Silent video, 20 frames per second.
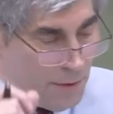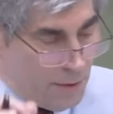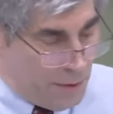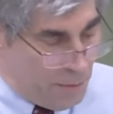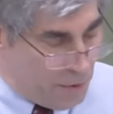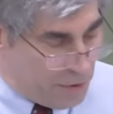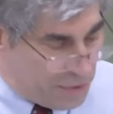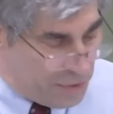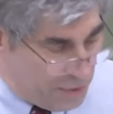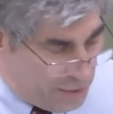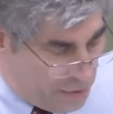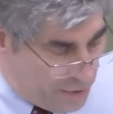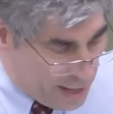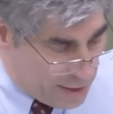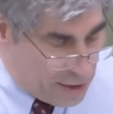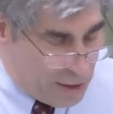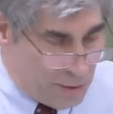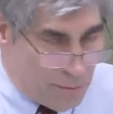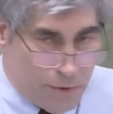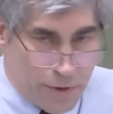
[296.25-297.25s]
But that
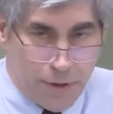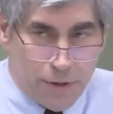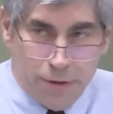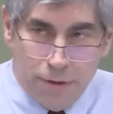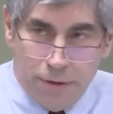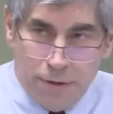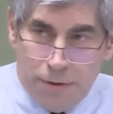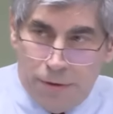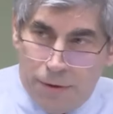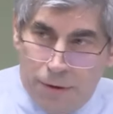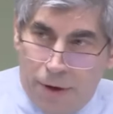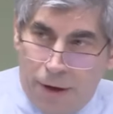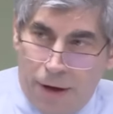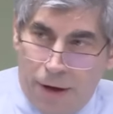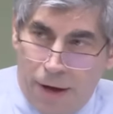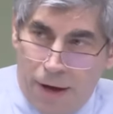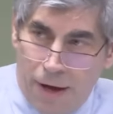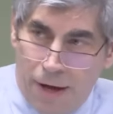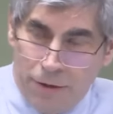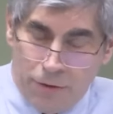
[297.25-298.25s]
number
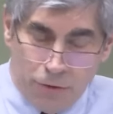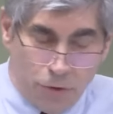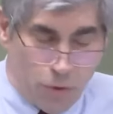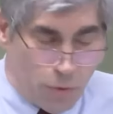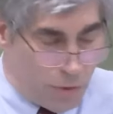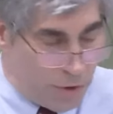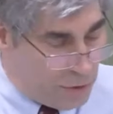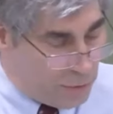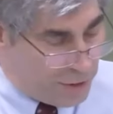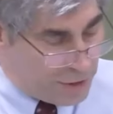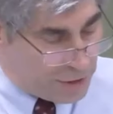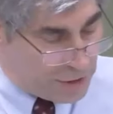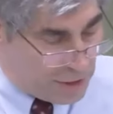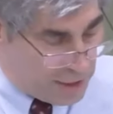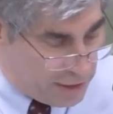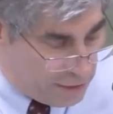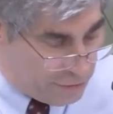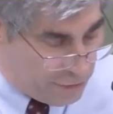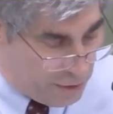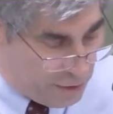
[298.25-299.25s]
I don't know where it
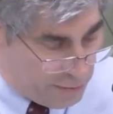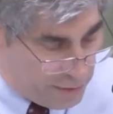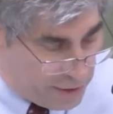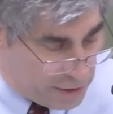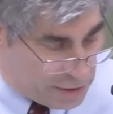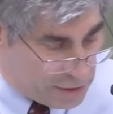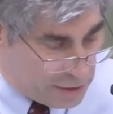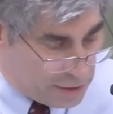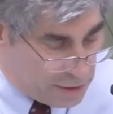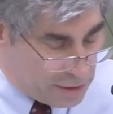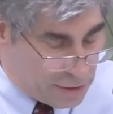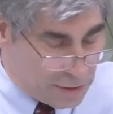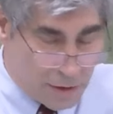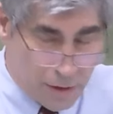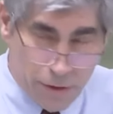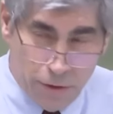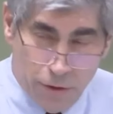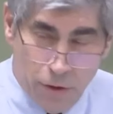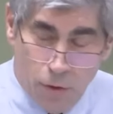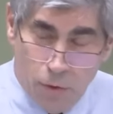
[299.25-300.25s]
originated from, and it's
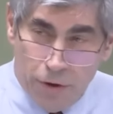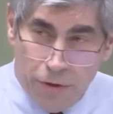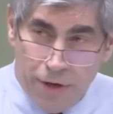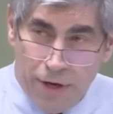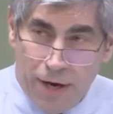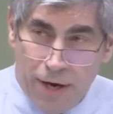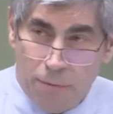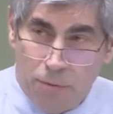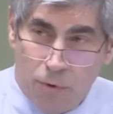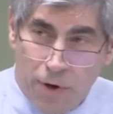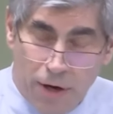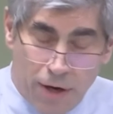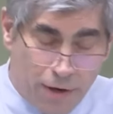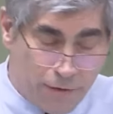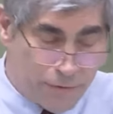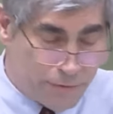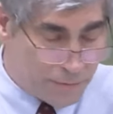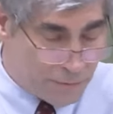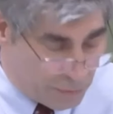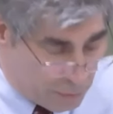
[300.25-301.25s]
nowhere that I'm aware of.
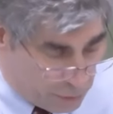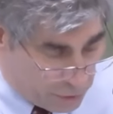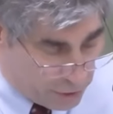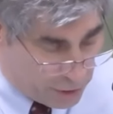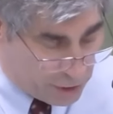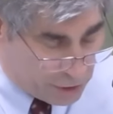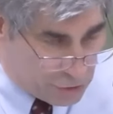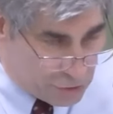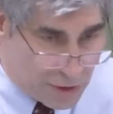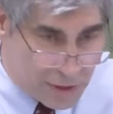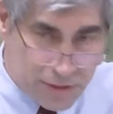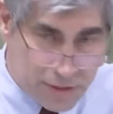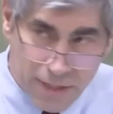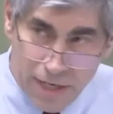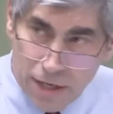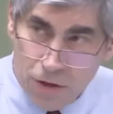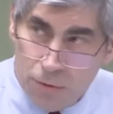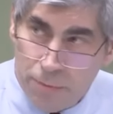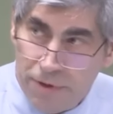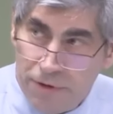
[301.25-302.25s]
We're going to address that a
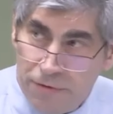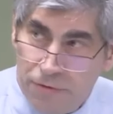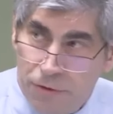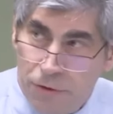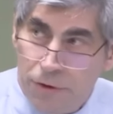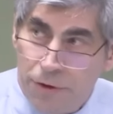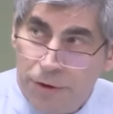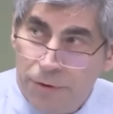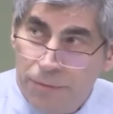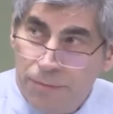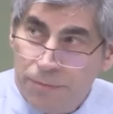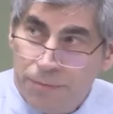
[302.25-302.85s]
little bit further.